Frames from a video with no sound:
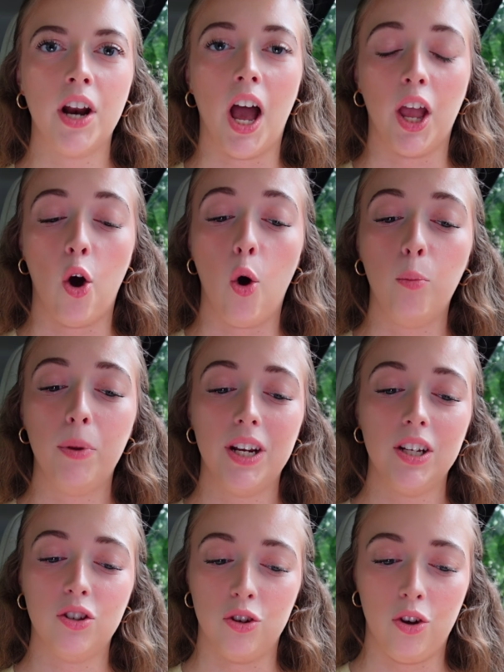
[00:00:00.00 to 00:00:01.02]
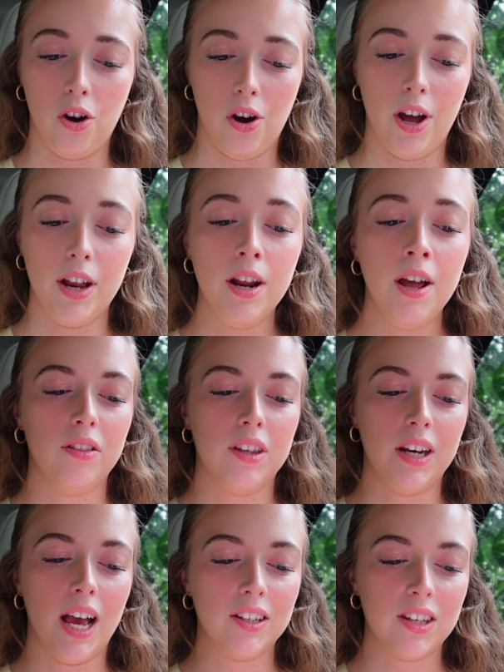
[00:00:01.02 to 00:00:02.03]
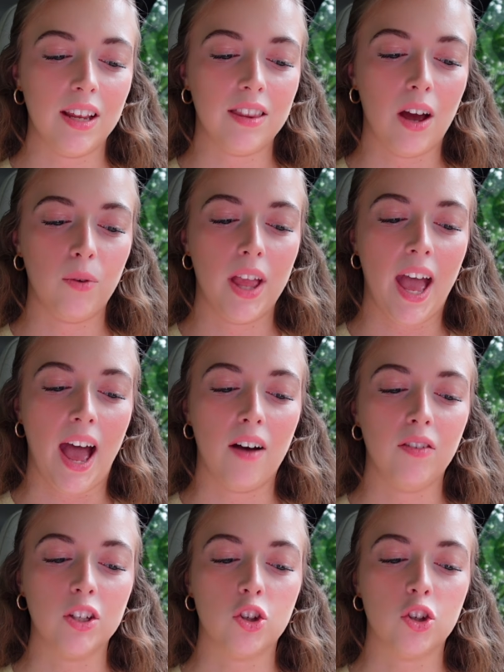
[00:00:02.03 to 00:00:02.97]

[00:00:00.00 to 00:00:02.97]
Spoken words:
I hope it is good. The next scent that we have is